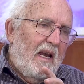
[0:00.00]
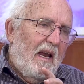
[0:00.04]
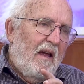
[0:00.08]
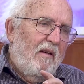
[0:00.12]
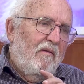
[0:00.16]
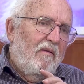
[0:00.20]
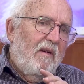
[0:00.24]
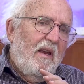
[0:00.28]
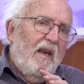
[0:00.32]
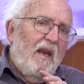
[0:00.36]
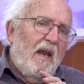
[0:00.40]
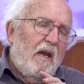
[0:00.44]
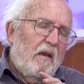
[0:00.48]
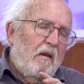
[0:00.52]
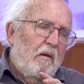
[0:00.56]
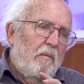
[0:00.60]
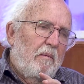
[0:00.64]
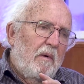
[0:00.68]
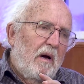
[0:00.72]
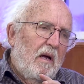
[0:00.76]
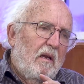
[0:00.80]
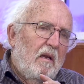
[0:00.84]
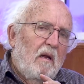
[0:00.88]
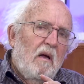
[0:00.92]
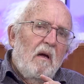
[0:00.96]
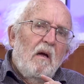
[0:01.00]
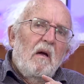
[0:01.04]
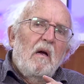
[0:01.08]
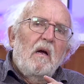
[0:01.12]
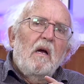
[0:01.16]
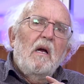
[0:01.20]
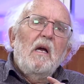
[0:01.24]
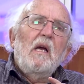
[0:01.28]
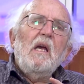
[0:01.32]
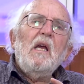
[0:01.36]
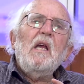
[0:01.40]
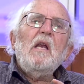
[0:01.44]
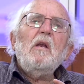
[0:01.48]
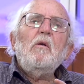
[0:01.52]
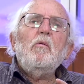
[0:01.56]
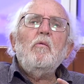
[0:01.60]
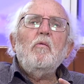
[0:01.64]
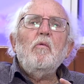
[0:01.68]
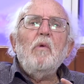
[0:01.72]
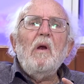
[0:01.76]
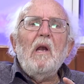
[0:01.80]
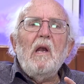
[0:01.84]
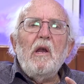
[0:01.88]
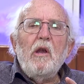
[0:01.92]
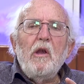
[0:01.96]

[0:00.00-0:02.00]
life in other parts, it will